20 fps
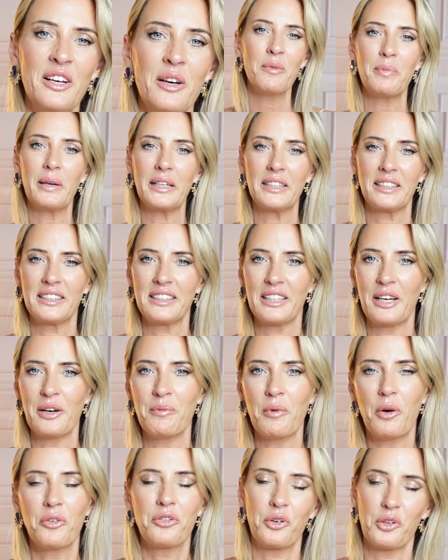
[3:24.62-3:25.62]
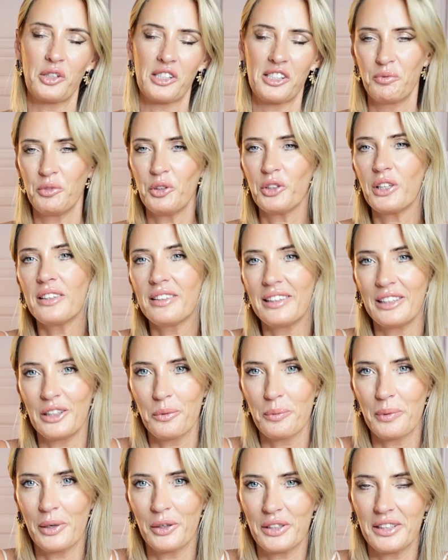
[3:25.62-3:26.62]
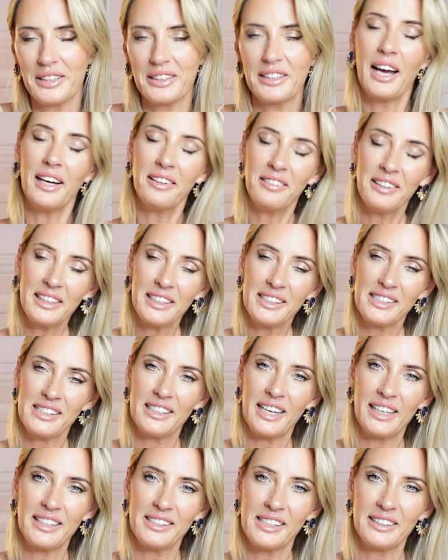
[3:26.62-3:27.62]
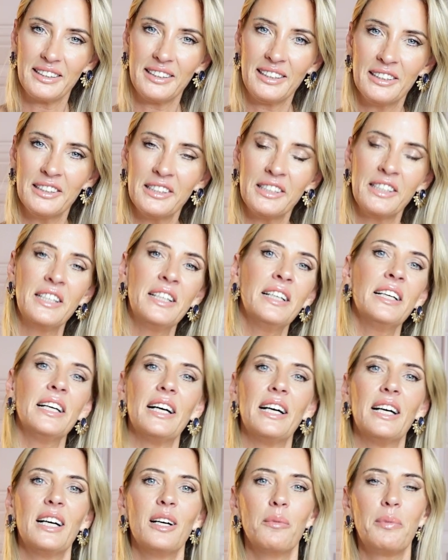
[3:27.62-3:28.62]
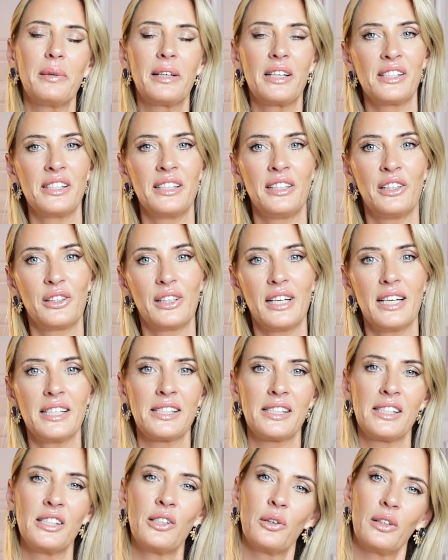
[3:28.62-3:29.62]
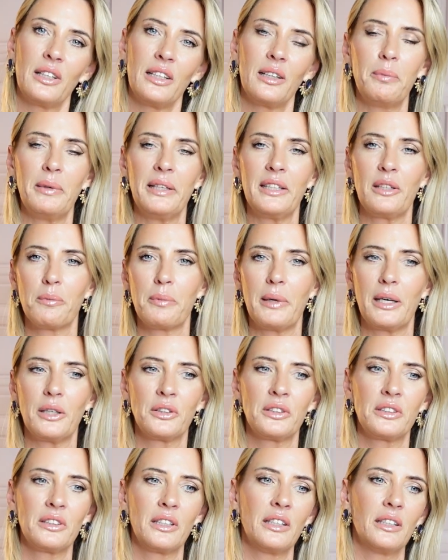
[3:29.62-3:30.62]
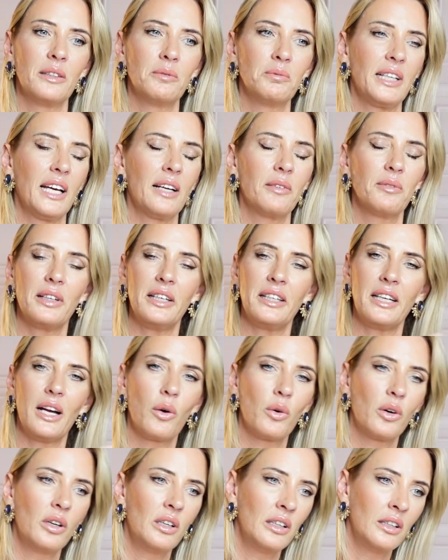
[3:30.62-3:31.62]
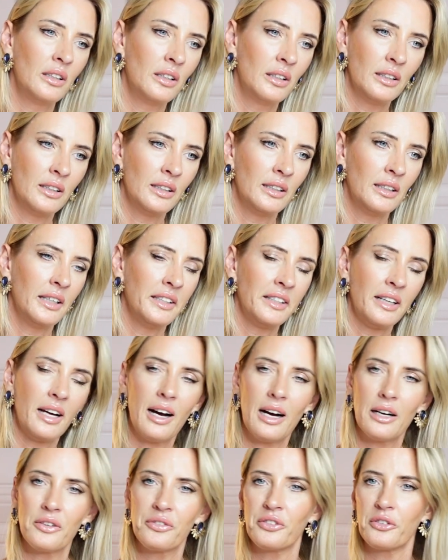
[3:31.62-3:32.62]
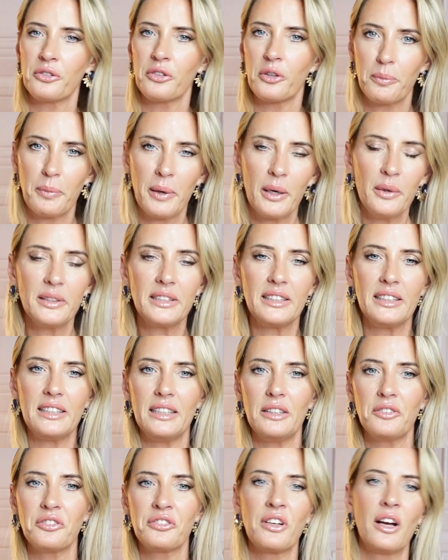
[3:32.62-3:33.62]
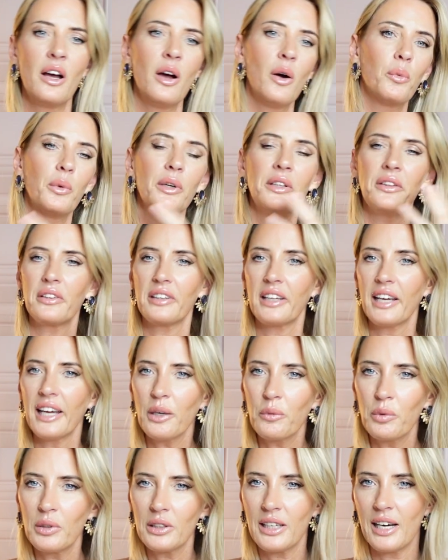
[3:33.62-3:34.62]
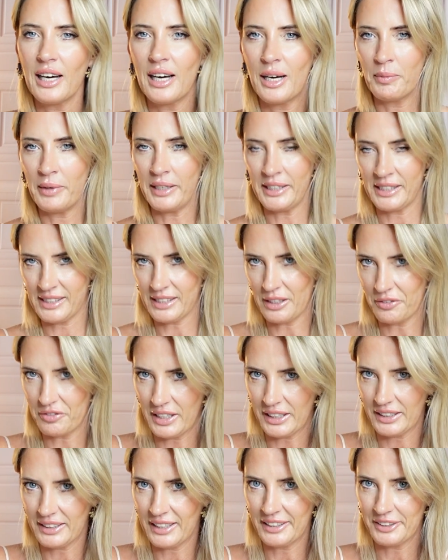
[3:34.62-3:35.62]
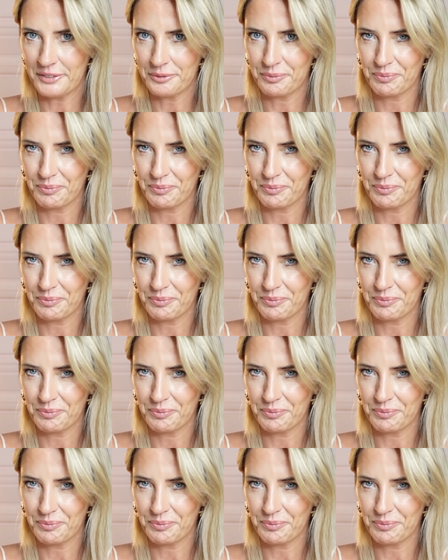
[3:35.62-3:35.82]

But of course, you can think about it. I think it's a nice idea because then your guests know a little bit about an hour and a half of aperitif, when the cake will come and stuff like that.